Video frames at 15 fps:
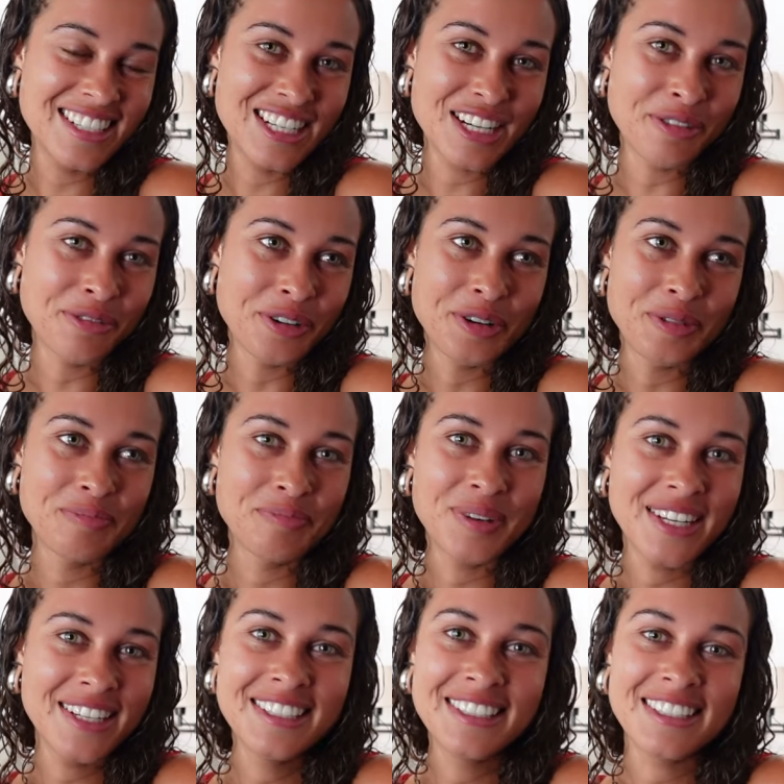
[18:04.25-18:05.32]
different
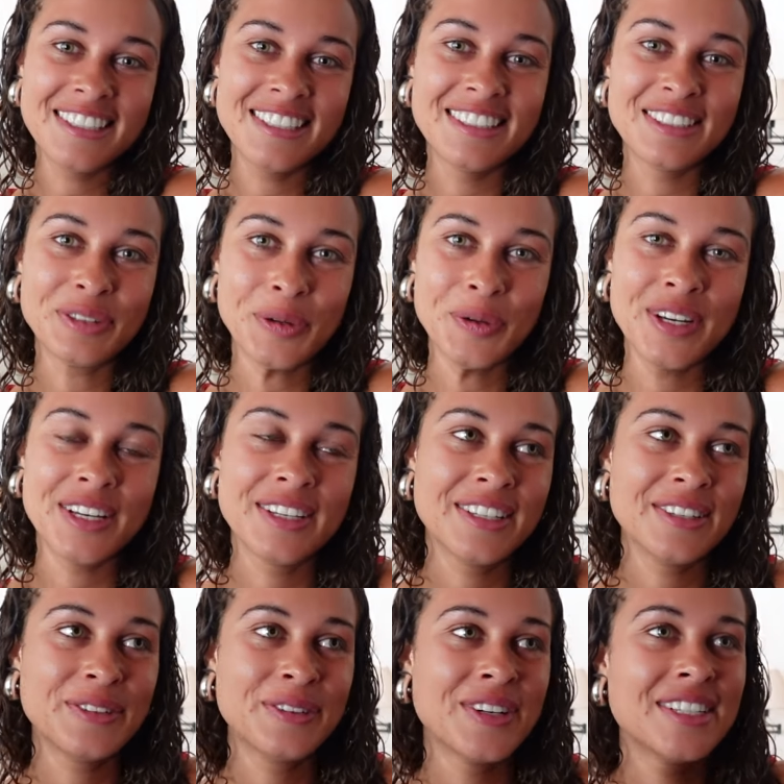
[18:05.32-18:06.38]
pieces
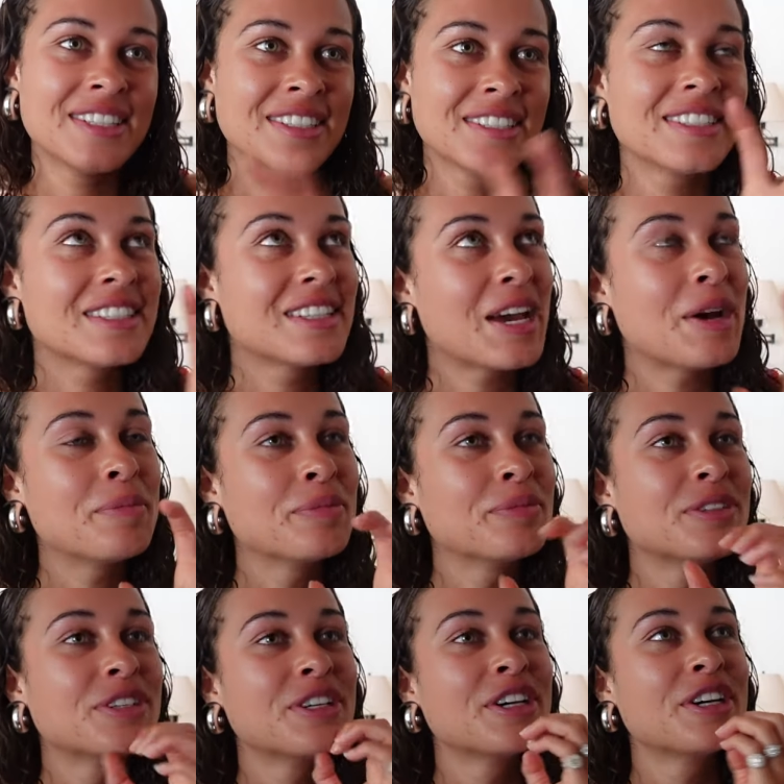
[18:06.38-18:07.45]
always,
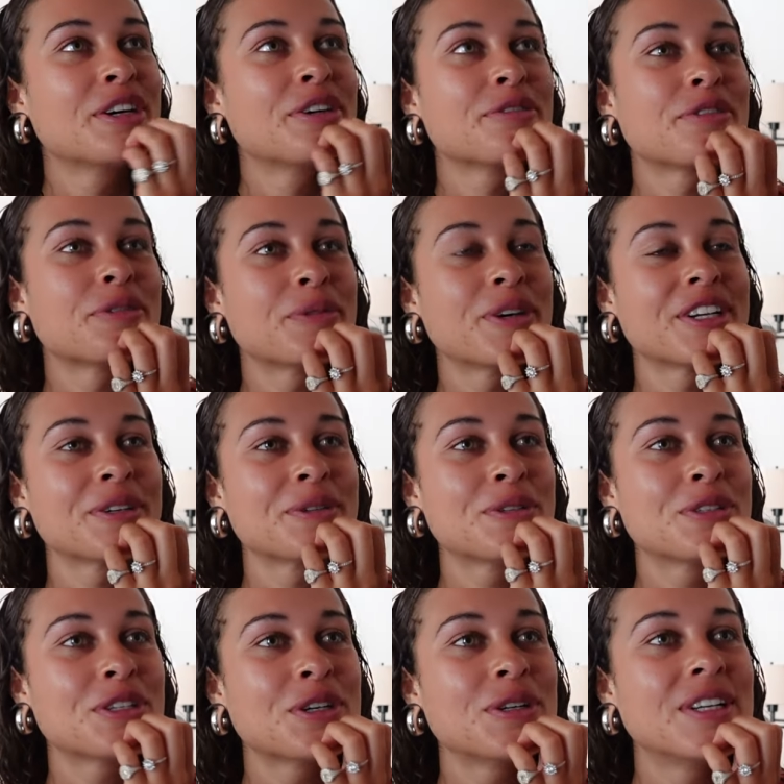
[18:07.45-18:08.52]
stemmed from when i was
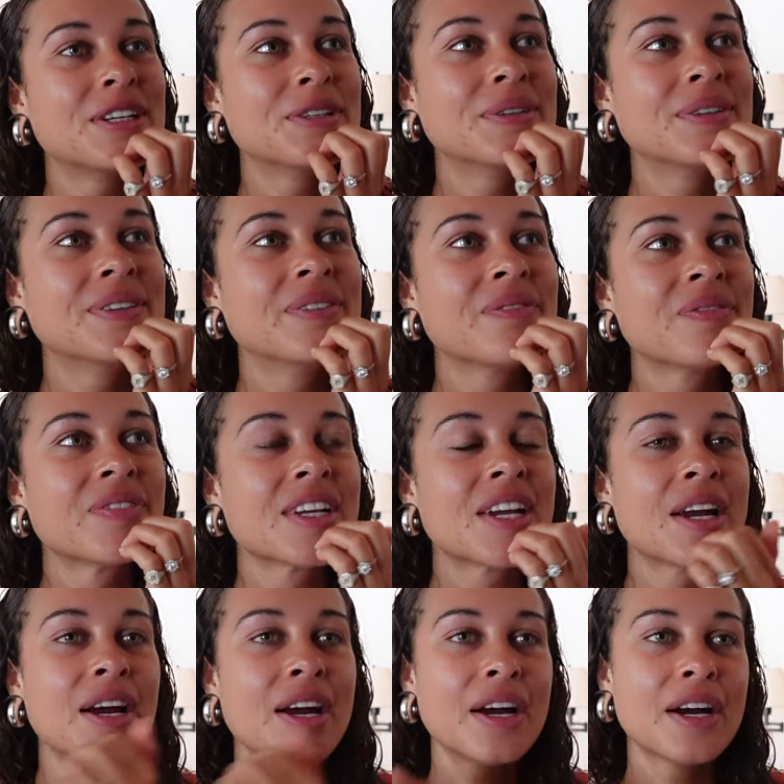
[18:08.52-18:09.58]
so little
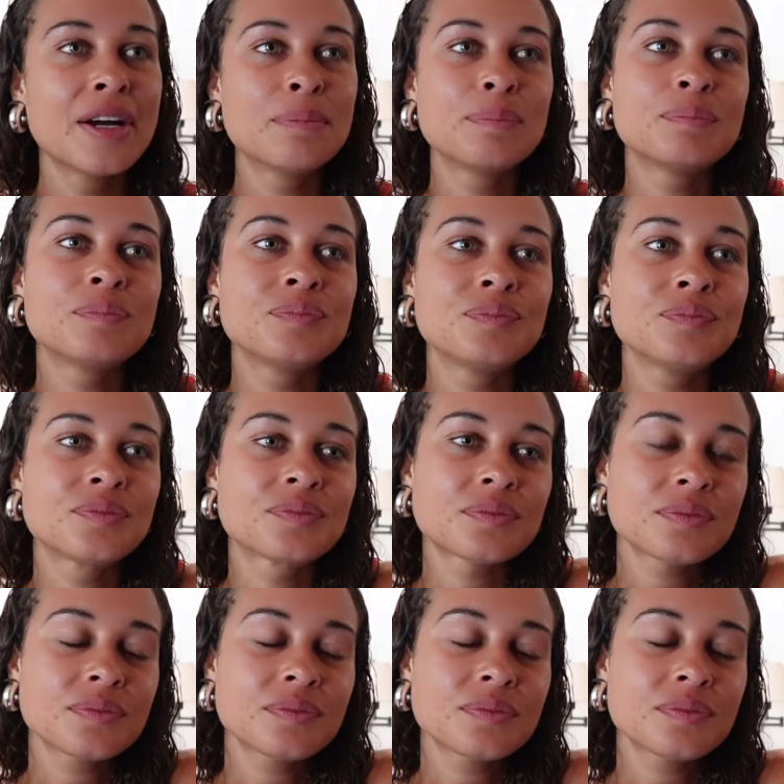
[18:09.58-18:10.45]
um,